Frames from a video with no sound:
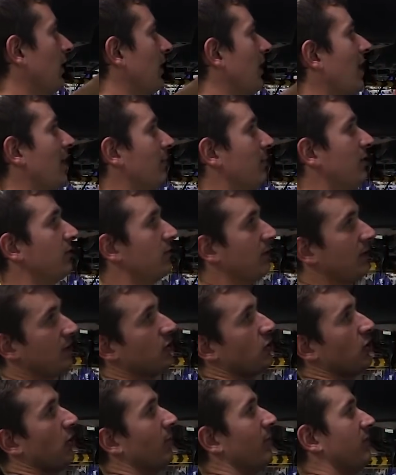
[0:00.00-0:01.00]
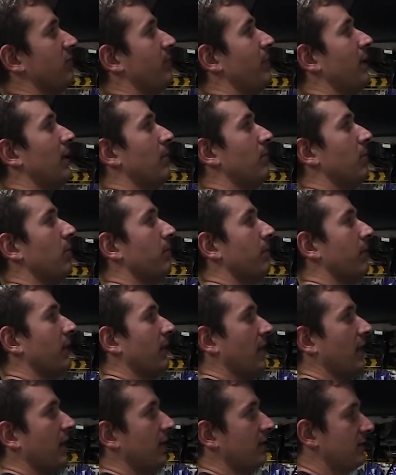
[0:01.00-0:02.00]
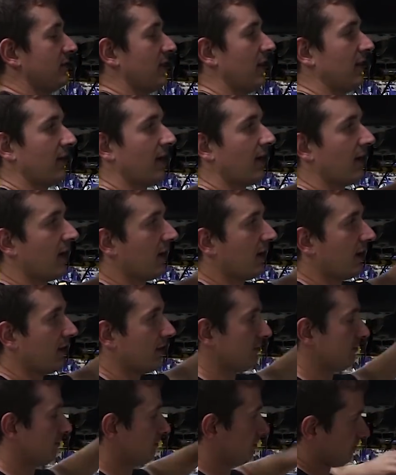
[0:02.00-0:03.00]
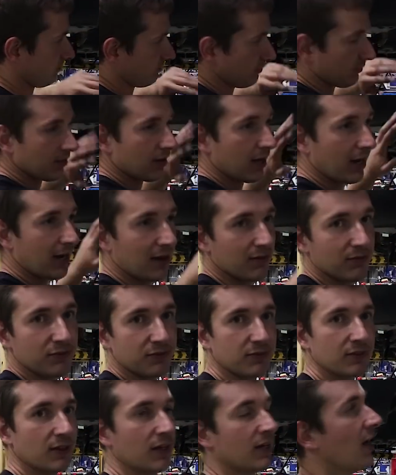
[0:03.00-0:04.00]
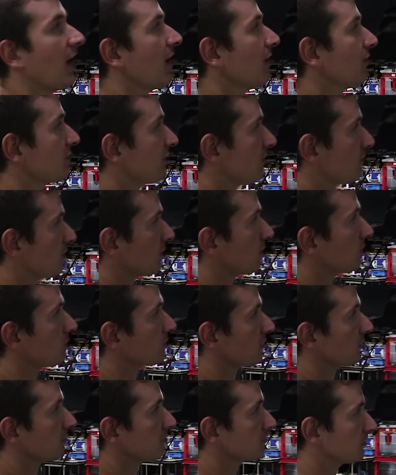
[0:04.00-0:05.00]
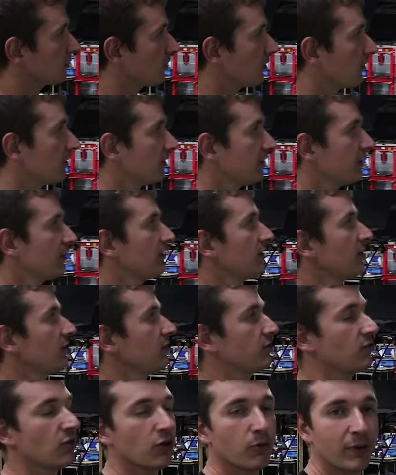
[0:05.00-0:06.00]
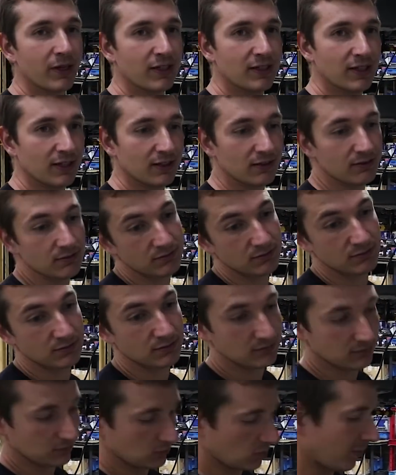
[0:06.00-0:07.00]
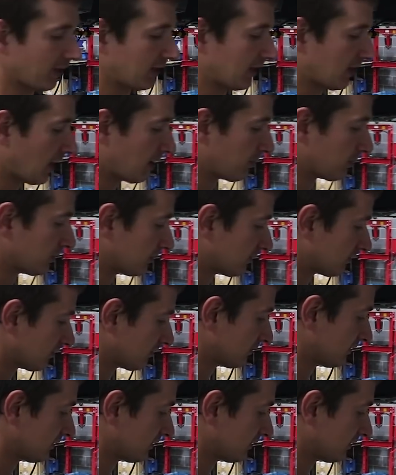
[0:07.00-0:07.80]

well out means we can chop this bit of bumper out, take that out and have a nice diffuser. So it's no big deal, we'll make it happen.